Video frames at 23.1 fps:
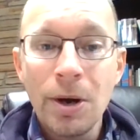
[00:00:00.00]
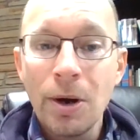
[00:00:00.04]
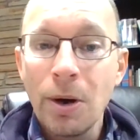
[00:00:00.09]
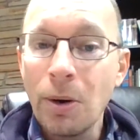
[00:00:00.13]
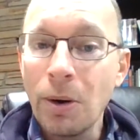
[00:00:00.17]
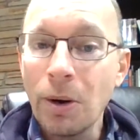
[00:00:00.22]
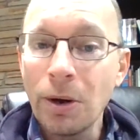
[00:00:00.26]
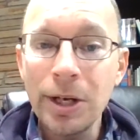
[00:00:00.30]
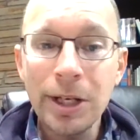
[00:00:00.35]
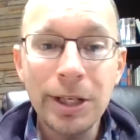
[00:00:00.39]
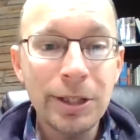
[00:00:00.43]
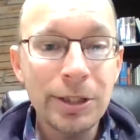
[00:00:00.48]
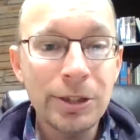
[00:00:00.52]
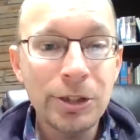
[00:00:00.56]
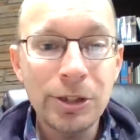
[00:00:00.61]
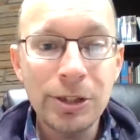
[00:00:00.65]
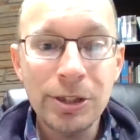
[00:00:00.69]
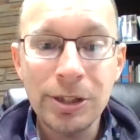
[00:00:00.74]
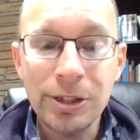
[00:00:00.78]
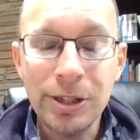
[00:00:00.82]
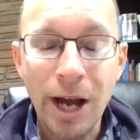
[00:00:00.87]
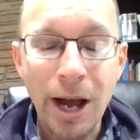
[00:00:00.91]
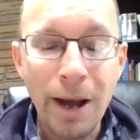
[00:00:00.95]
Or you could
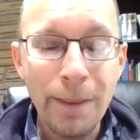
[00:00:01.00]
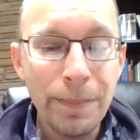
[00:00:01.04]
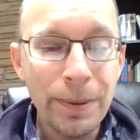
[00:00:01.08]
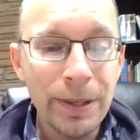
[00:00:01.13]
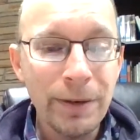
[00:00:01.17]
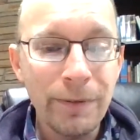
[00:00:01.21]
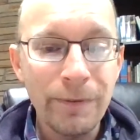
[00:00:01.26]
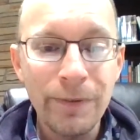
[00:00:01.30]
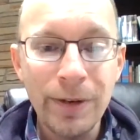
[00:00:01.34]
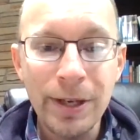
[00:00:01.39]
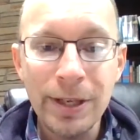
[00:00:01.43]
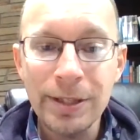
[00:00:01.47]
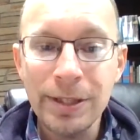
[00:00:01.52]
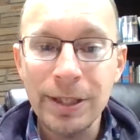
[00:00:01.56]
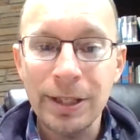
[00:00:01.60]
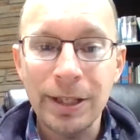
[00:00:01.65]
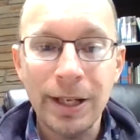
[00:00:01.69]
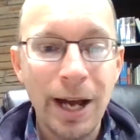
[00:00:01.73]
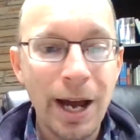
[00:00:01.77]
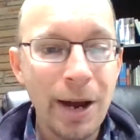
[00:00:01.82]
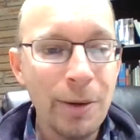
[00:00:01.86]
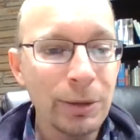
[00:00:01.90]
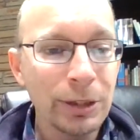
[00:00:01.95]
just stop in and
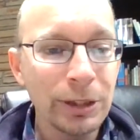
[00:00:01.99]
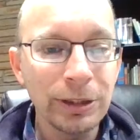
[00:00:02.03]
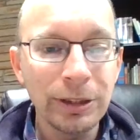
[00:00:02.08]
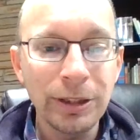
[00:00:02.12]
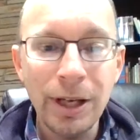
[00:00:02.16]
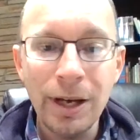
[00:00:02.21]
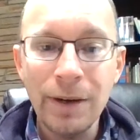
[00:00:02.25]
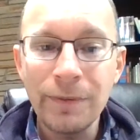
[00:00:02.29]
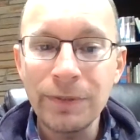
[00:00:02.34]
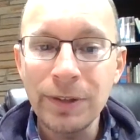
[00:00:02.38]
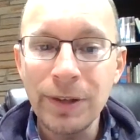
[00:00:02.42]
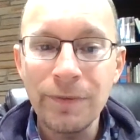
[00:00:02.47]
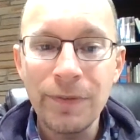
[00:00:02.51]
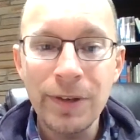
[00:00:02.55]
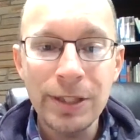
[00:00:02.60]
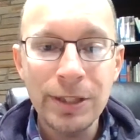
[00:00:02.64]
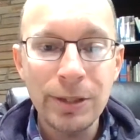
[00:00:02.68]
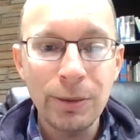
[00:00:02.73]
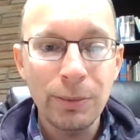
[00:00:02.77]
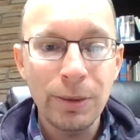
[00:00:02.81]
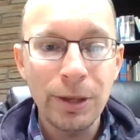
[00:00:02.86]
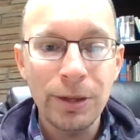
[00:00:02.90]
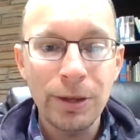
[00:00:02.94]
visit. I would love to
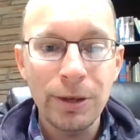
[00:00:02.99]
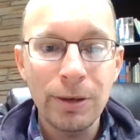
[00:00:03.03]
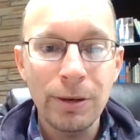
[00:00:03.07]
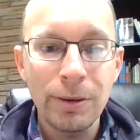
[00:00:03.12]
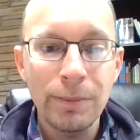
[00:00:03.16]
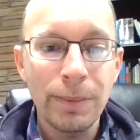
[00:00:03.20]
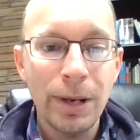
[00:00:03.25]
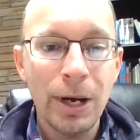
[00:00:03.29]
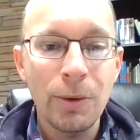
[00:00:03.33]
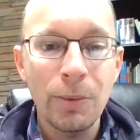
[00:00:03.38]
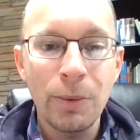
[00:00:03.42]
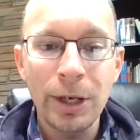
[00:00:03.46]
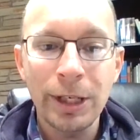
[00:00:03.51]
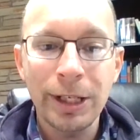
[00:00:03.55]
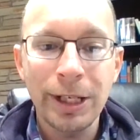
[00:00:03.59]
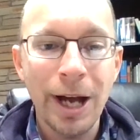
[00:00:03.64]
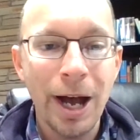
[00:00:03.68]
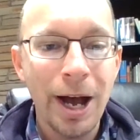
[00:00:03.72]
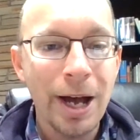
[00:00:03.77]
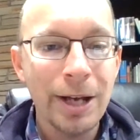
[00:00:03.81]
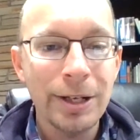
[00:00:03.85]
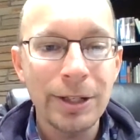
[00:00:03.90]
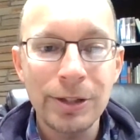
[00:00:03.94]
visit with you about what
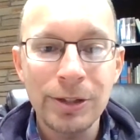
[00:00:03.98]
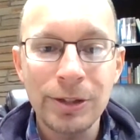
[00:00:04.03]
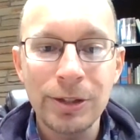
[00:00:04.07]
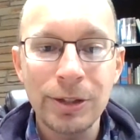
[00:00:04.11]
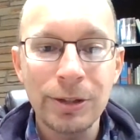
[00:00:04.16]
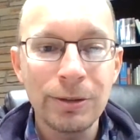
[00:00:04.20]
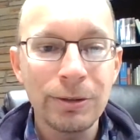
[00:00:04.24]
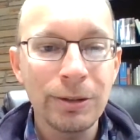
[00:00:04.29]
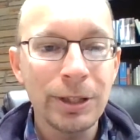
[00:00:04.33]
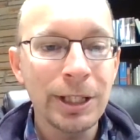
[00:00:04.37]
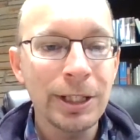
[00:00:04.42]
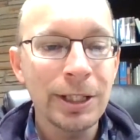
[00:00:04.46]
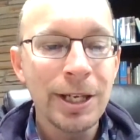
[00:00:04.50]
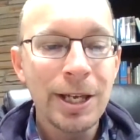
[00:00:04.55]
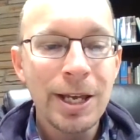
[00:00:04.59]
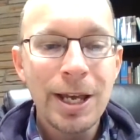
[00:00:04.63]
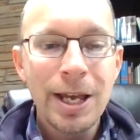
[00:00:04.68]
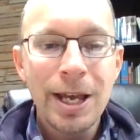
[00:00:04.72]
God is doing